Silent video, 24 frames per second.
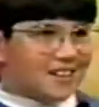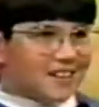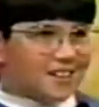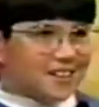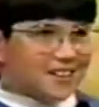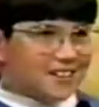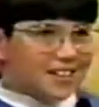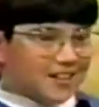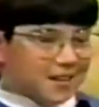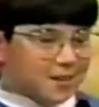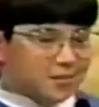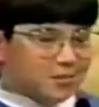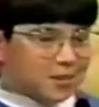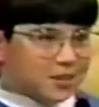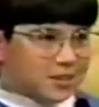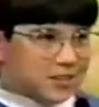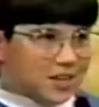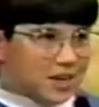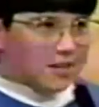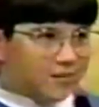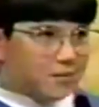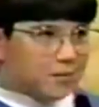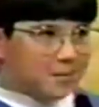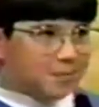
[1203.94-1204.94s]
him a
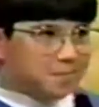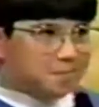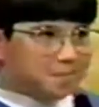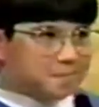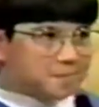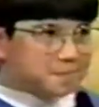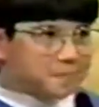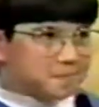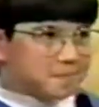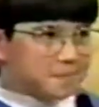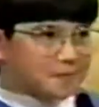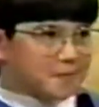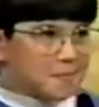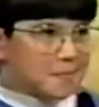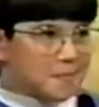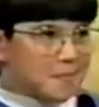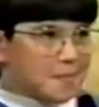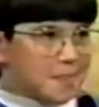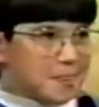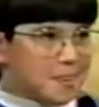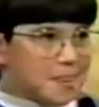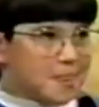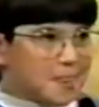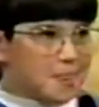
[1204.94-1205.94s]
seven.
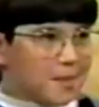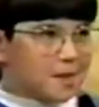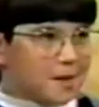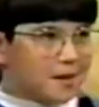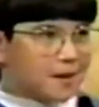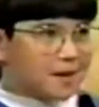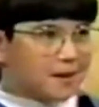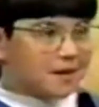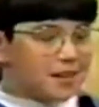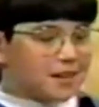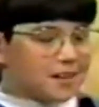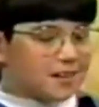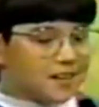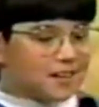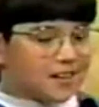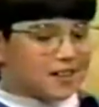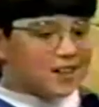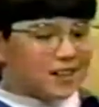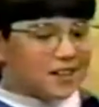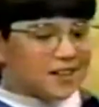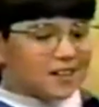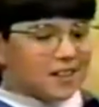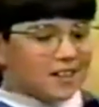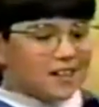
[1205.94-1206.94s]
Because?
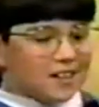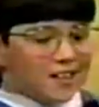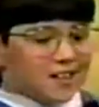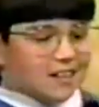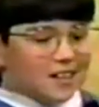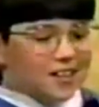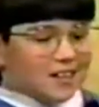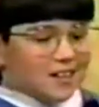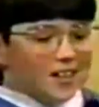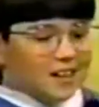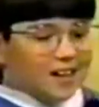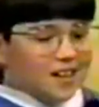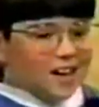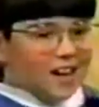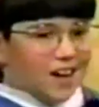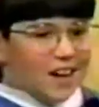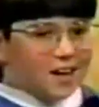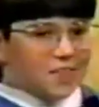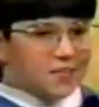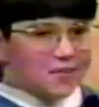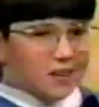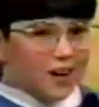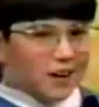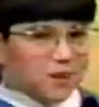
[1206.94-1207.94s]

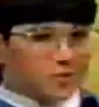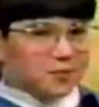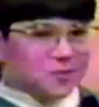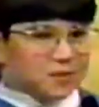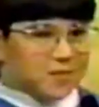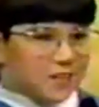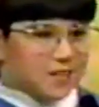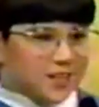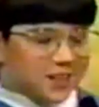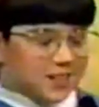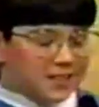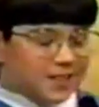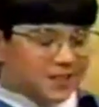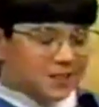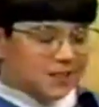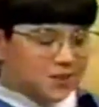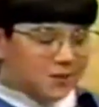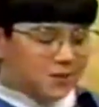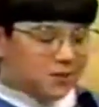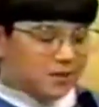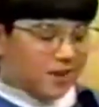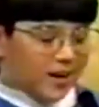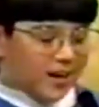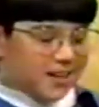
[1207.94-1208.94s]
I thought it was a
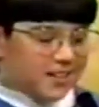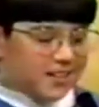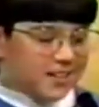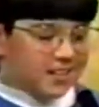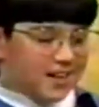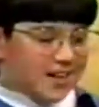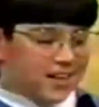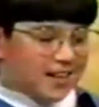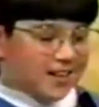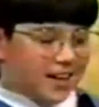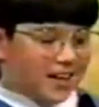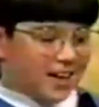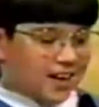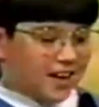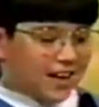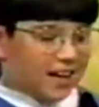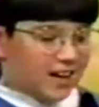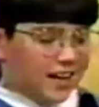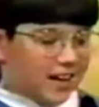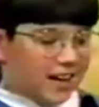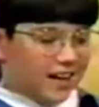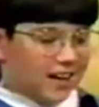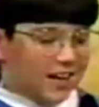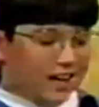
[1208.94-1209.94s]
cute idea,
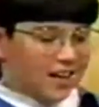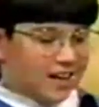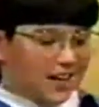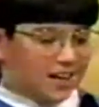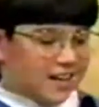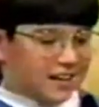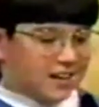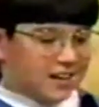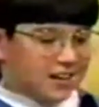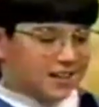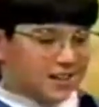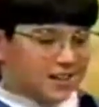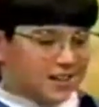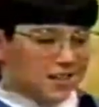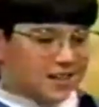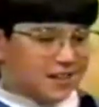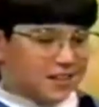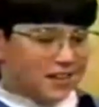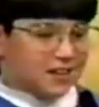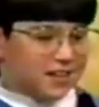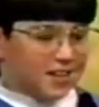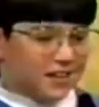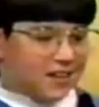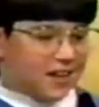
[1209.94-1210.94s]
and
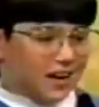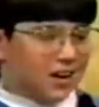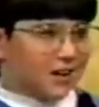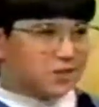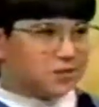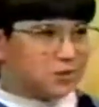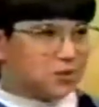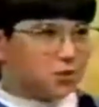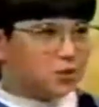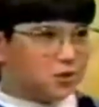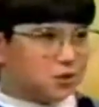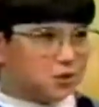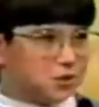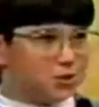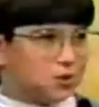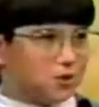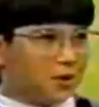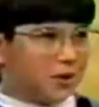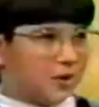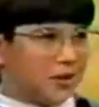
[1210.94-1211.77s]
I also enjoyed